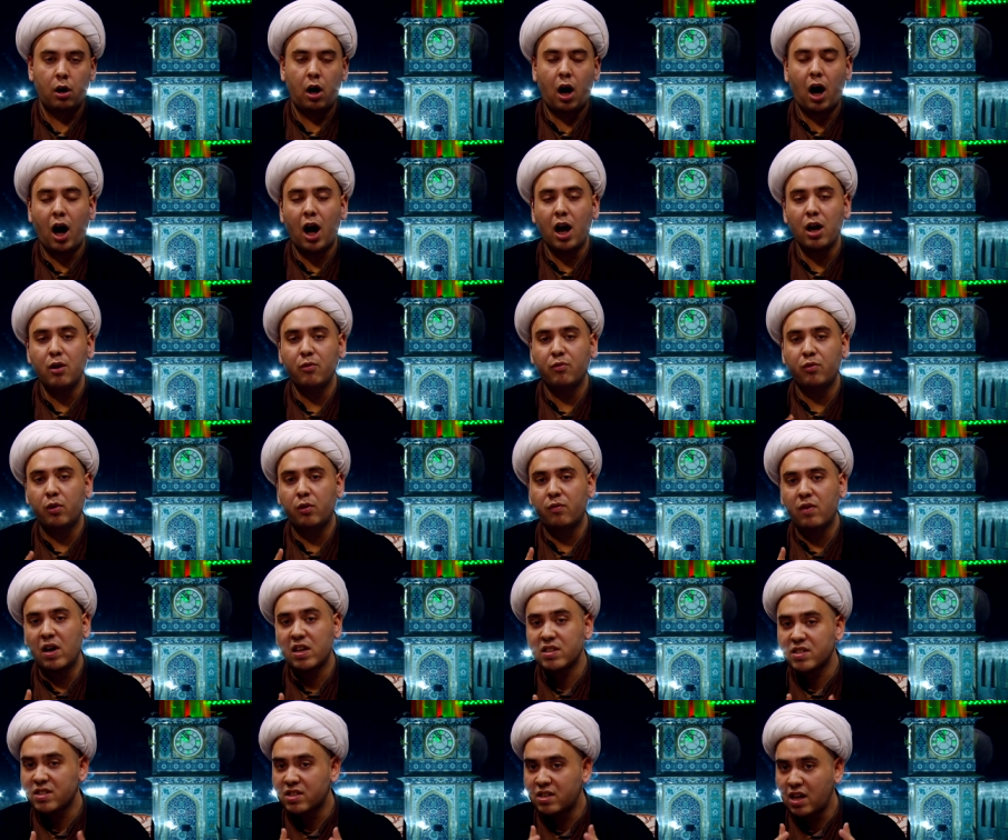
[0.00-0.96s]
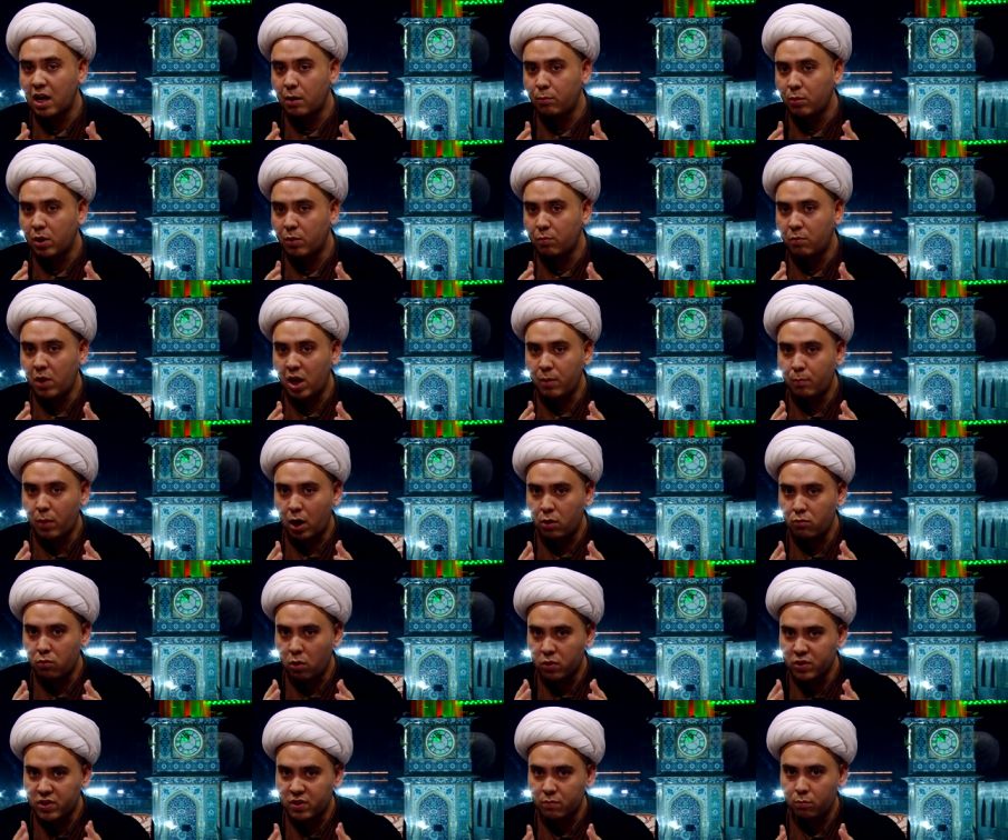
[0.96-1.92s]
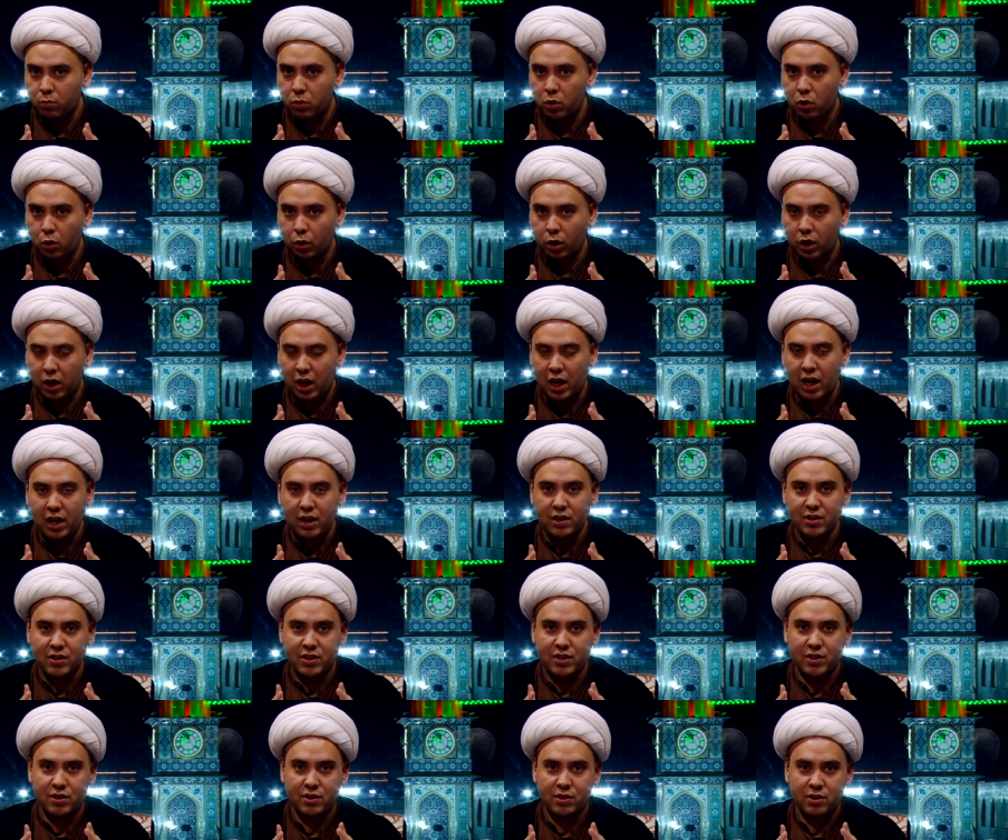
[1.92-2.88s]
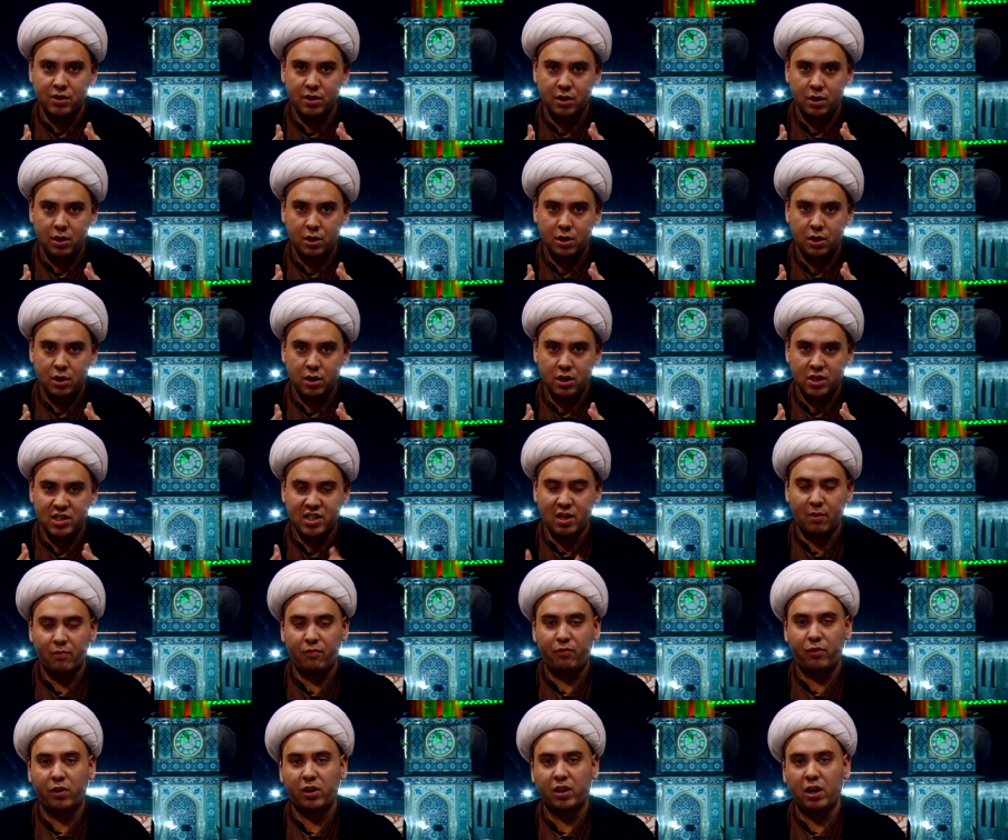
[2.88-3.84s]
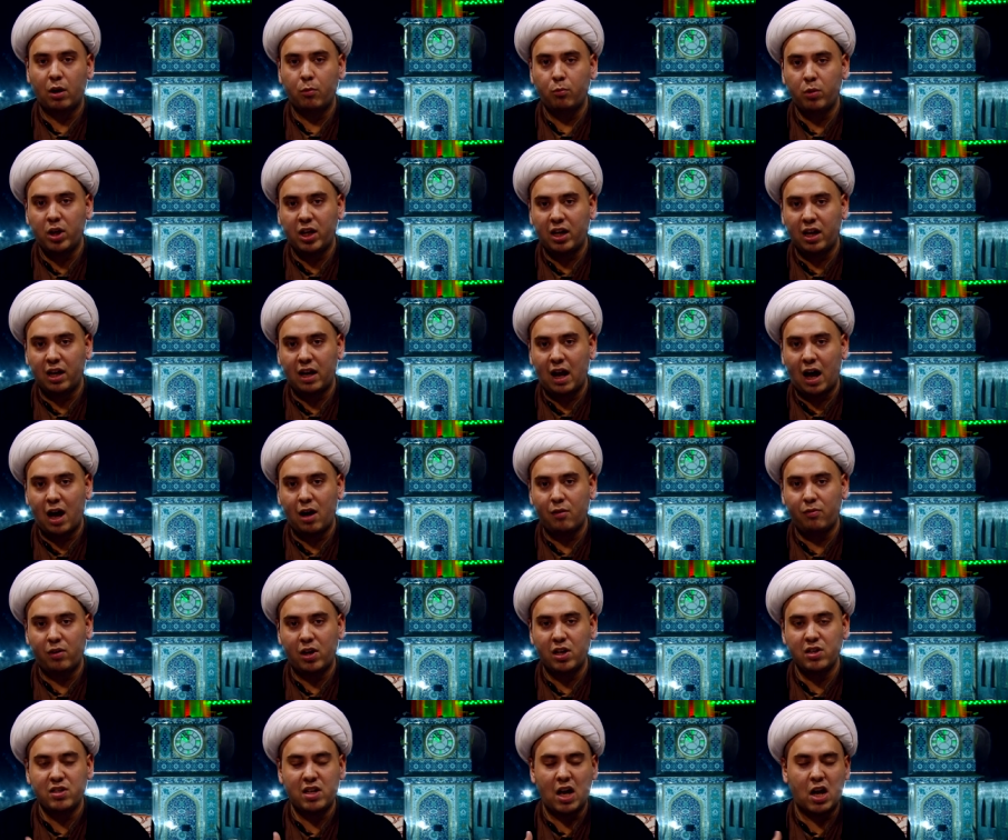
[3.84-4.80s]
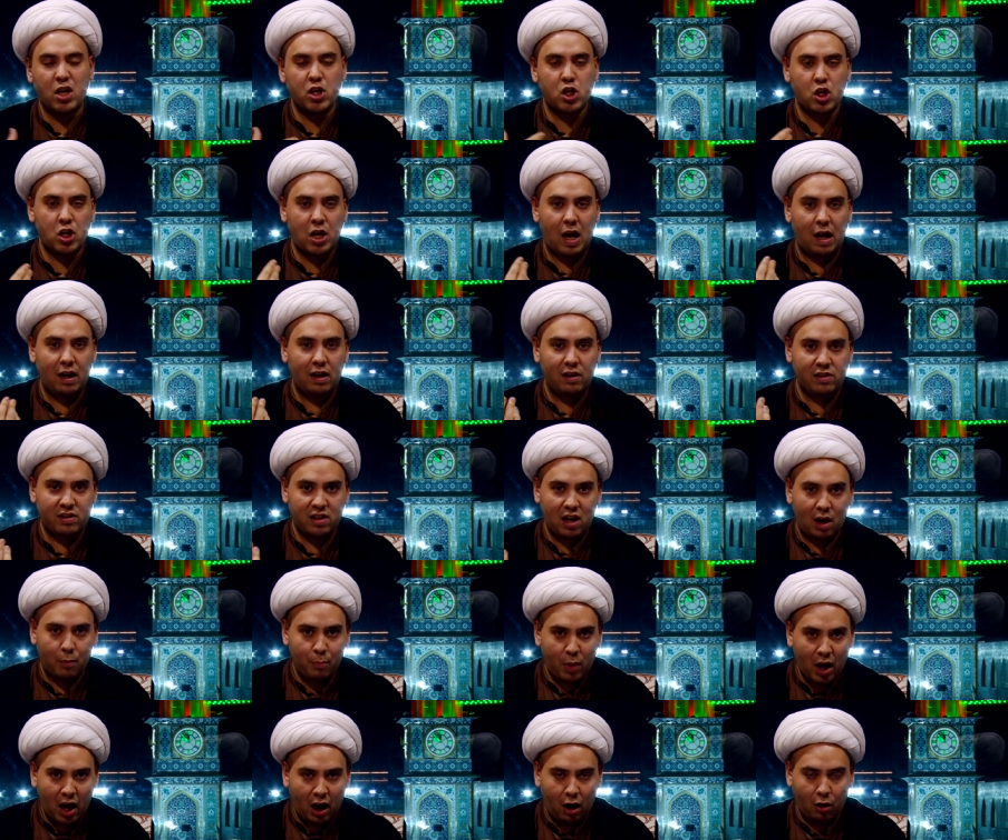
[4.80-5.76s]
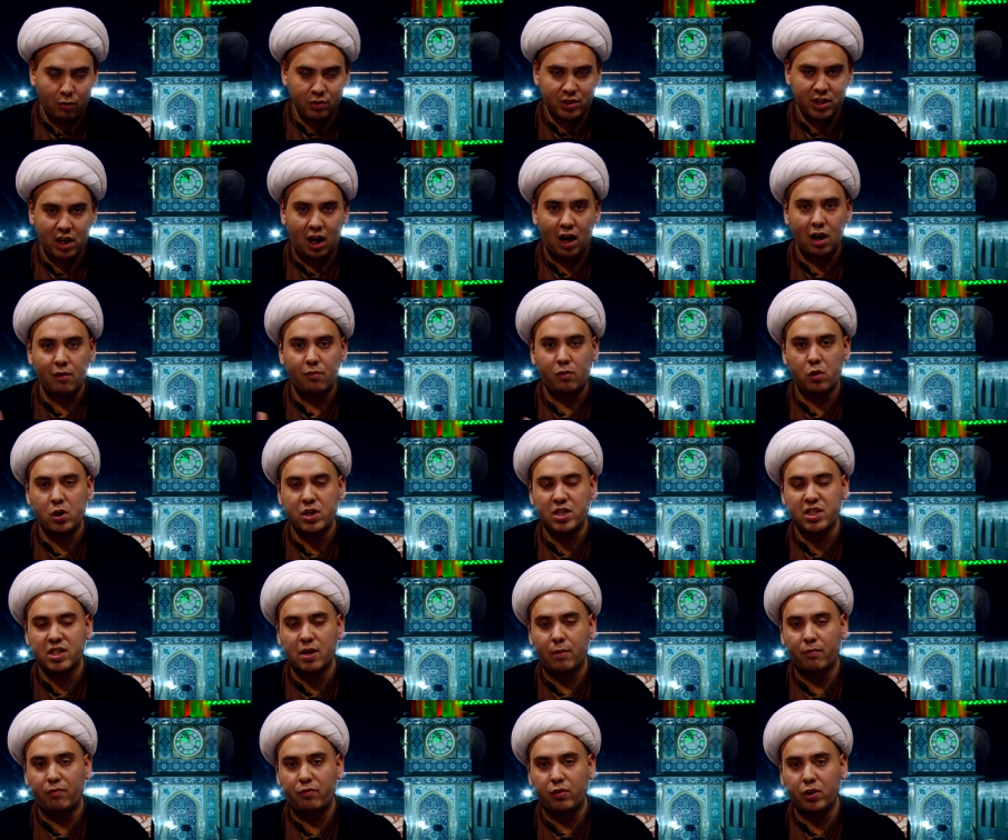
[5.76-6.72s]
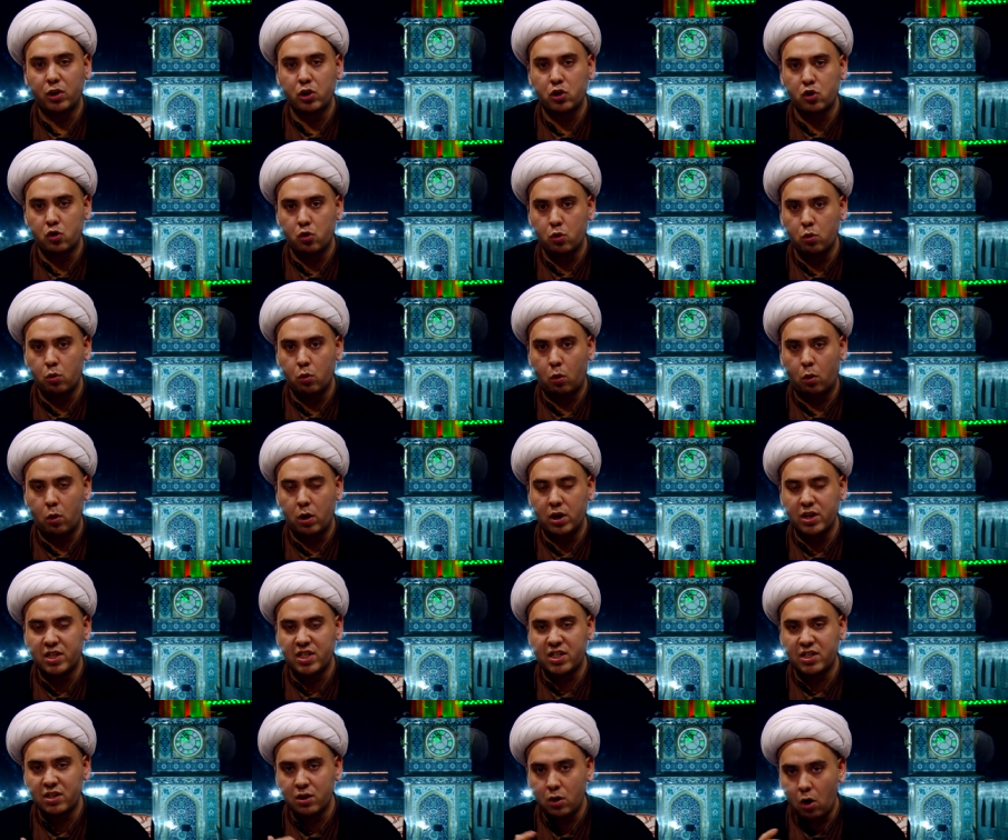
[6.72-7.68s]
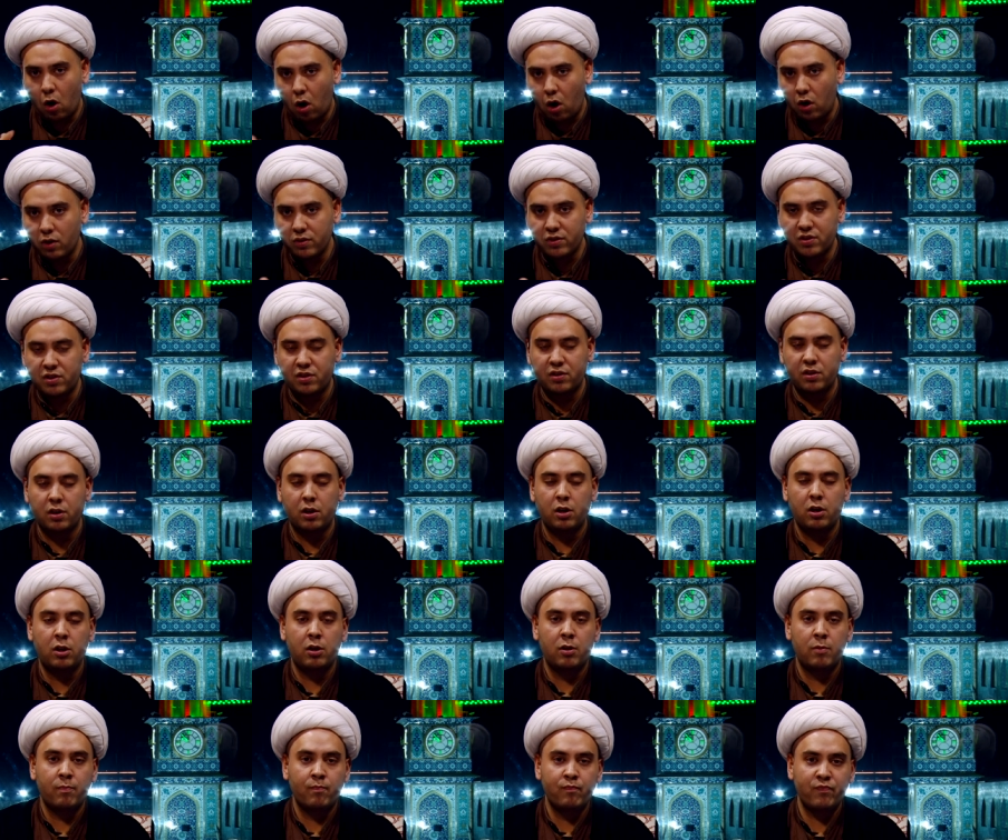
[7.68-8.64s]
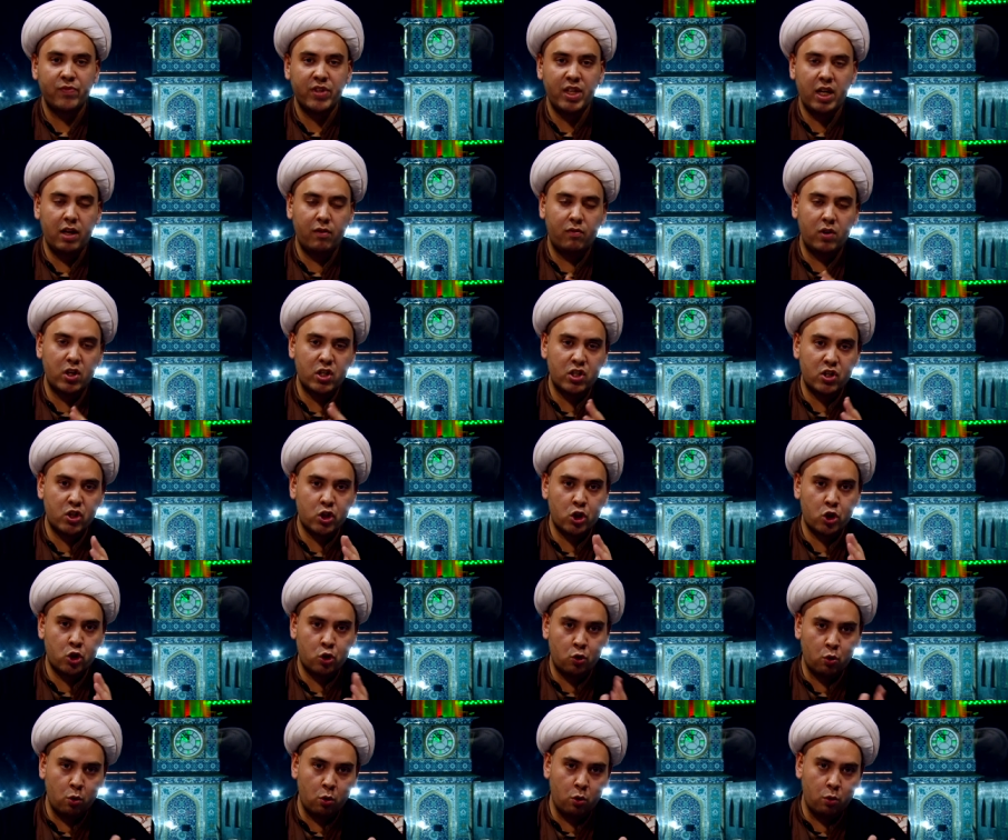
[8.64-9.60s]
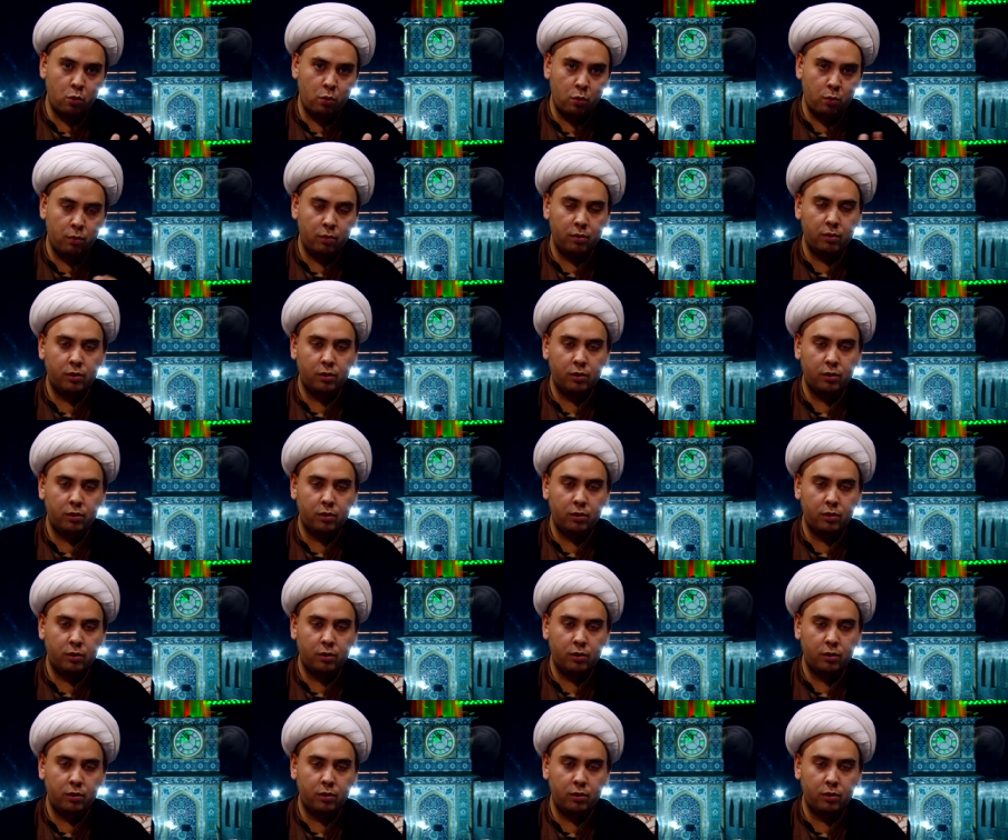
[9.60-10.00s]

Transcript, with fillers: Either that statement made by Rosenberg is something that we can have intentionality about, either it's something true or it's not. If it's true,